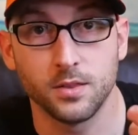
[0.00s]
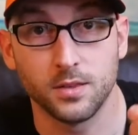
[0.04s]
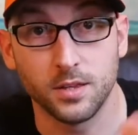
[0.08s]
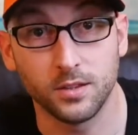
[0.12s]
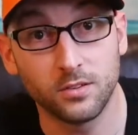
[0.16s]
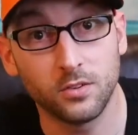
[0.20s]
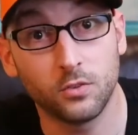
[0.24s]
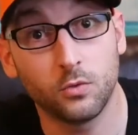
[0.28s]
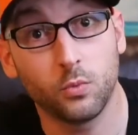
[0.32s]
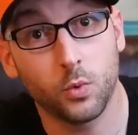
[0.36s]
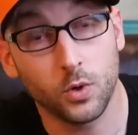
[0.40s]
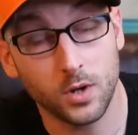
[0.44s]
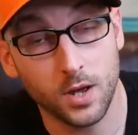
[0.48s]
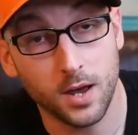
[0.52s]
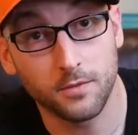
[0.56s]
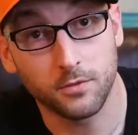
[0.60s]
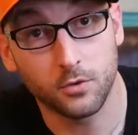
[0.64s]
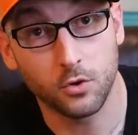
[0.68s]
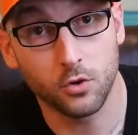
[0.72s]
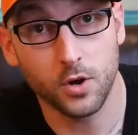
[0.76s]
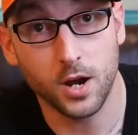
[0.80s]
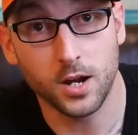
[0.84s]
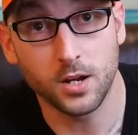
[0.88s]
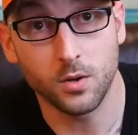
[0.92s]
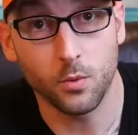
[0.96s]
This is what I've
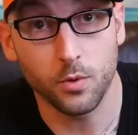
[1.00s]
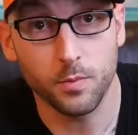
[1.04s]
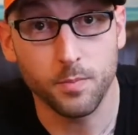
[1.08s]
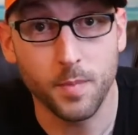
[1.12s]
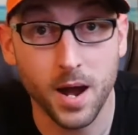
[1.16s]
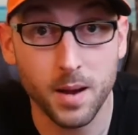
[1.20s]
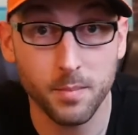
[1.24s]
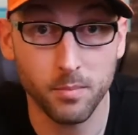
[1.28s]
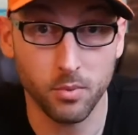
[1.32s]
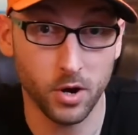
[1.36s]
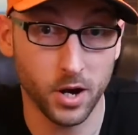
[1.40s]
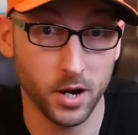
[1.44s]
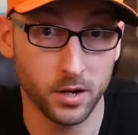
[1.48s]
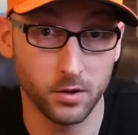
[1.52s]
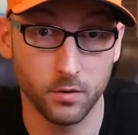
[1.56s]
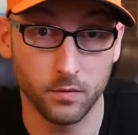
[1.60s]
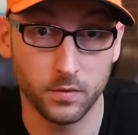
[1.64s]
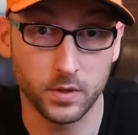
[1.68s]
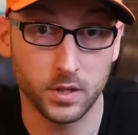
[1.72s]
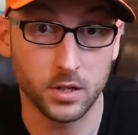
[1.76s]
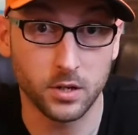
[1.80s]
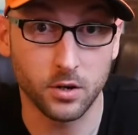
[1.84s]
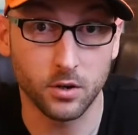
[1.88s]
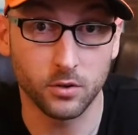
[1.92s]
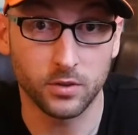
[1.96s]
created with my brand
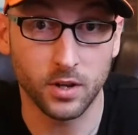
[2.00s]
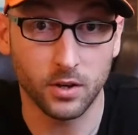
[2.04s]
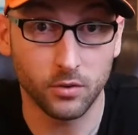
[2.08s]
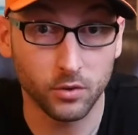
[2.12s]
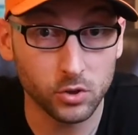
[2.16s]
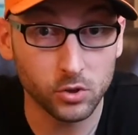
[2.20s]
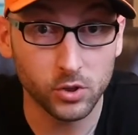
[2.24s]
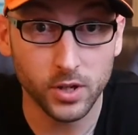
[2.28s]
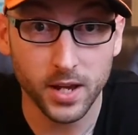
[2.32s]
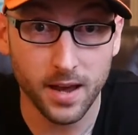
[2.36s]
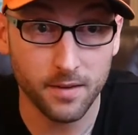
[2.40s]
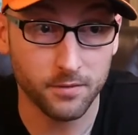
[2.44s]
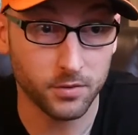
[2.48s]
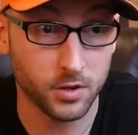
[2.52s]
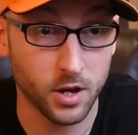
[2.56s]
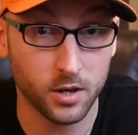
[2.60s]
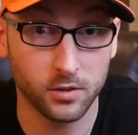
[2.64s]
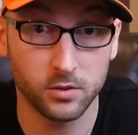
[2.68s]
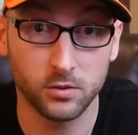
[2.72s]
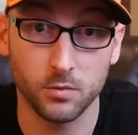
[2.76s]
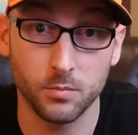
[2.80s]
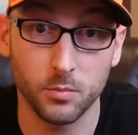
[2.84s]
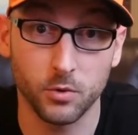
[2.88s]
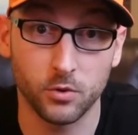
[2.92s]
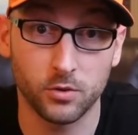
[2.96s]
over the years. I literally have
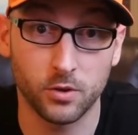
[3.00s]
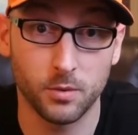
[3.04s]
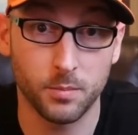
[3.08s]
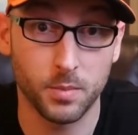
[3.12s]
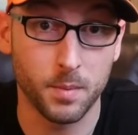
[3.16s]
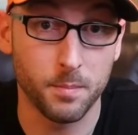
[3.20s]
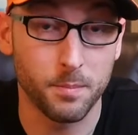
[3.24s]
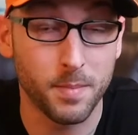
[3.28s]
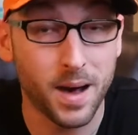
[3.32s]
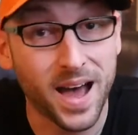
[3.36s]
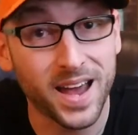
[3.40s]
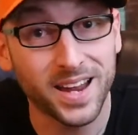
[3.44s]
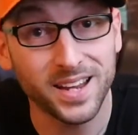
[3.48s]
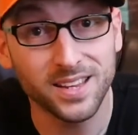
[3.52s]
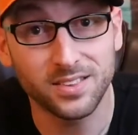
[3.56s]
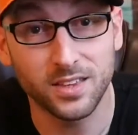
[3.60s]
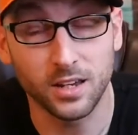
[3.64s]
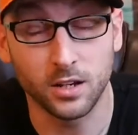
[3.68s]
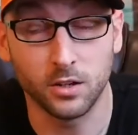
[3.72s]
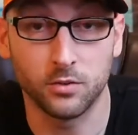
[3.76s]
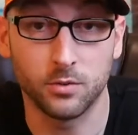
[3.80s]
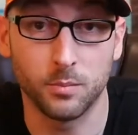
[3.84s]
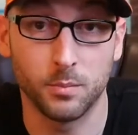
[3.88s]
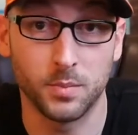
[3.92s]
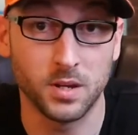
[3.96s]
customers that have been buying
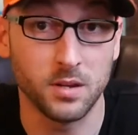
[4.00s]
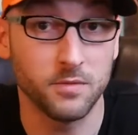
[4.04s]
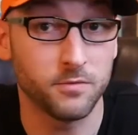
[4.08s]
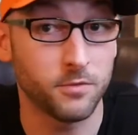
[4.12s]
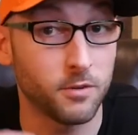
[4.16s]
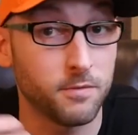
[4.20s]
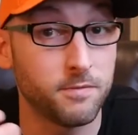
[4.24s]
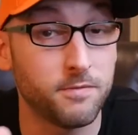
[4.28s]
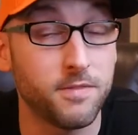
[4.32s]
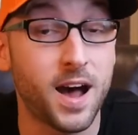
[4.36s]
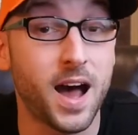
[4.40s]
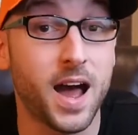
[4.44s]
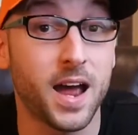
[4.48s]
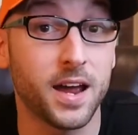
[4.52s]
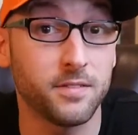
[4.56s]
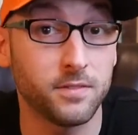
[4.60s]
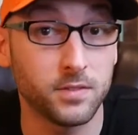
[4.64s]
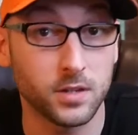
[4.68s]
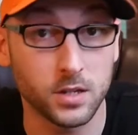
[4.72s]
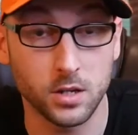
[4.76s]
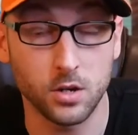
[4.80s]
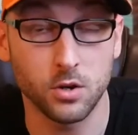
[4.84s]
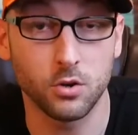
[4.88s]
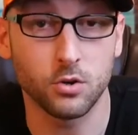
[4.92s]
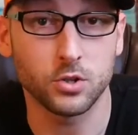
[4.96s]
things from me for
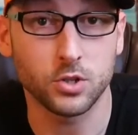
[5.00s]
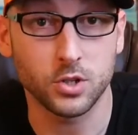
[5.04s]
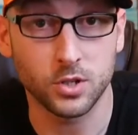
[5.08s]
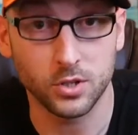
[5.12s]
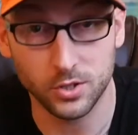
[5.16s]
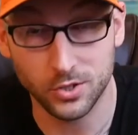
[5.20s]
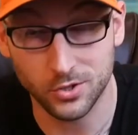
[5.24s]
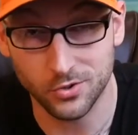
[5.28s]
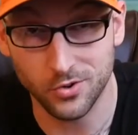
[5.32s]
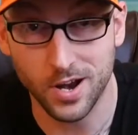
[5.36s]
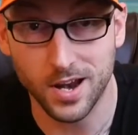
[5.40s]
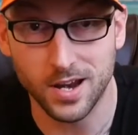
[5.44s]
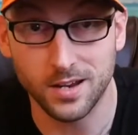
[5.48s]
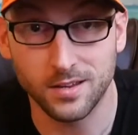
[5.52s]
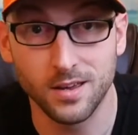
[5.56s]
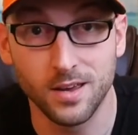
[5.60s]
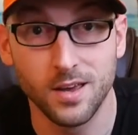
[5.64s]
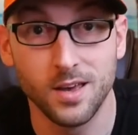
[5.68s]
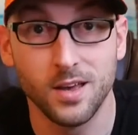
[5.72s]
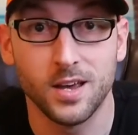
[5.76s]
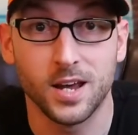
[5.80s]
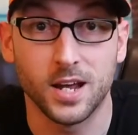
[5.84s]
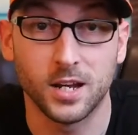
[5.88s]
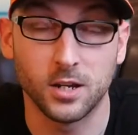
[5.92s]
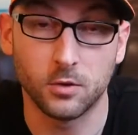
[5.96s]
5 years straight.
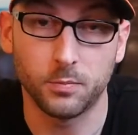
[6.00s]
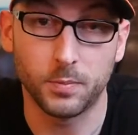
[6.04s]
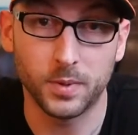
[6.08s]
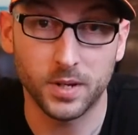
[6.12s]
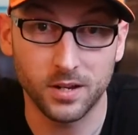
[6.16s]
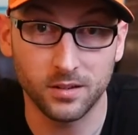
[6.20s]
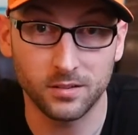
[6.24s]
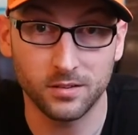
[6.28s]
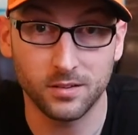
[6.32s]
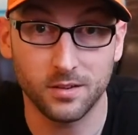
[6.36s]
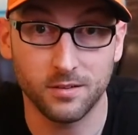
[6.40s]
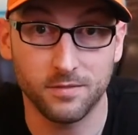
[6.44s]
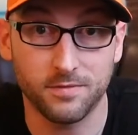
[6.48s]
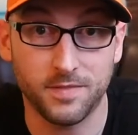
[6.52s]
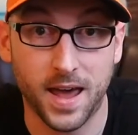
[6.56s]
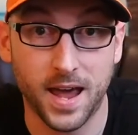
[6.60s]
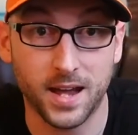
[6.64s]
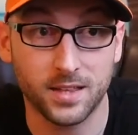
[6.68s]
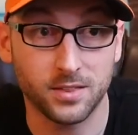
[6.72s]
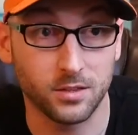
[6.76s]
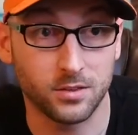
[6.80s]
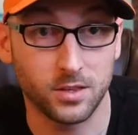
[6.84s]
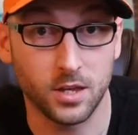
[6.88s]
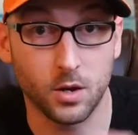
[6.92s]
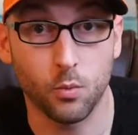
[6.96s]
And it's because of the
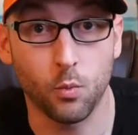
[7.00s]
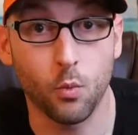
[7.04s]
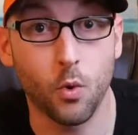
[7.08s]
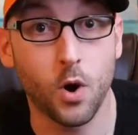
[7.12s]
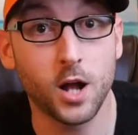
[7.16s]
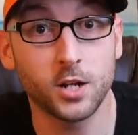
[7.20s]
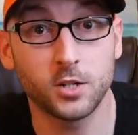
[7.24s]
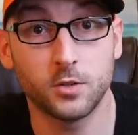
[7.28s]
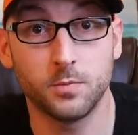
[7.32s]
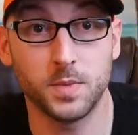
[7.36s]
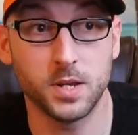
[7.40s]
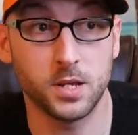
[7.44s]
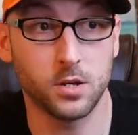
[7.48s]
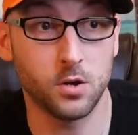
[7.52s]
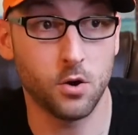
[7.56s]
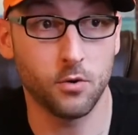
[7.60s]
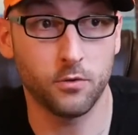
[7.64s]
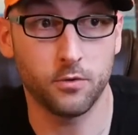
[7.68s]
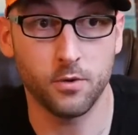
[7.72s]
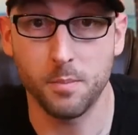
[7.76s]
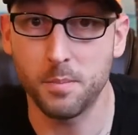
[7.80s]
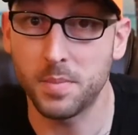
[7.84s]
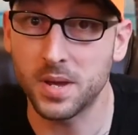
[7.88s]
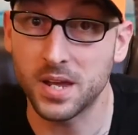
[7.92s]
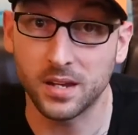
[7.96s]
fact that they watch me go
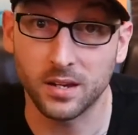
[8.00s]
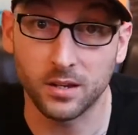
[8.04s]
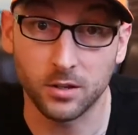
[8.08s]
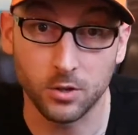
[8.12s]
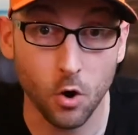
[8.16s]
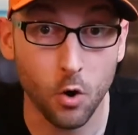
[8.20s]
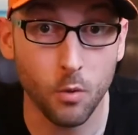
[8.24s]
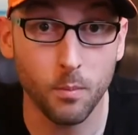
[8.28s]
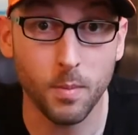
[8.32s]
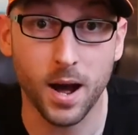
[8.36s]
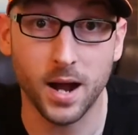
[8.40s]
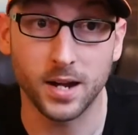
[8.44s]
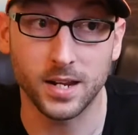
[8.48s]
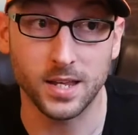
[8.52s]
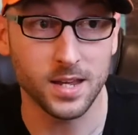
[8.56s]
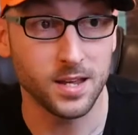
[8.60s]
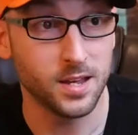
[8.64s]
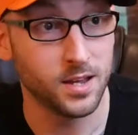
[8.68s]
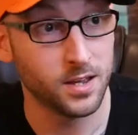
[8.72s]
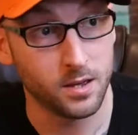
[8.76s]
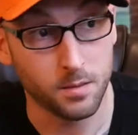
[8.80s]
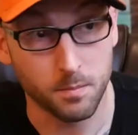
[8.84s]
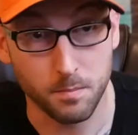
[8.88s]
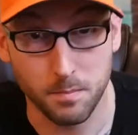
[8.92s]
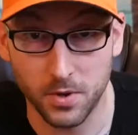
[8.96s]
from being a nobody,
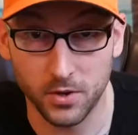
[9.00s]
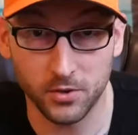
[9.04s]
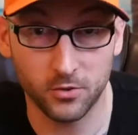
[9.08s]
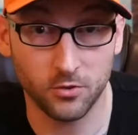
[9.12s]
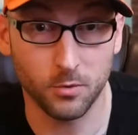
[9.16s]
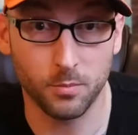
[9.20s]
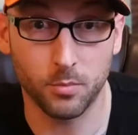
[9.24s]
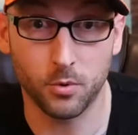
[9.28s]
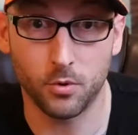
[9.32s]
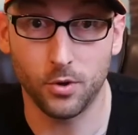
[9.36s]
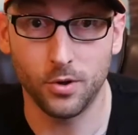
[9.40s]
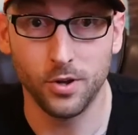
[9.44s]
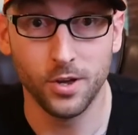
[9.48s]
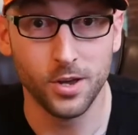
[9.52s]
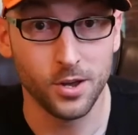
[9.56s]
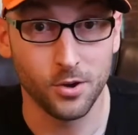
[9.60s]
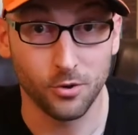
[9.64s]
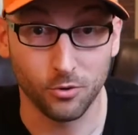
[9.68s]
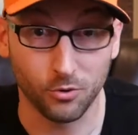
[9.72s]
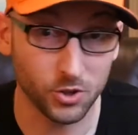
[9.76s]
miserable.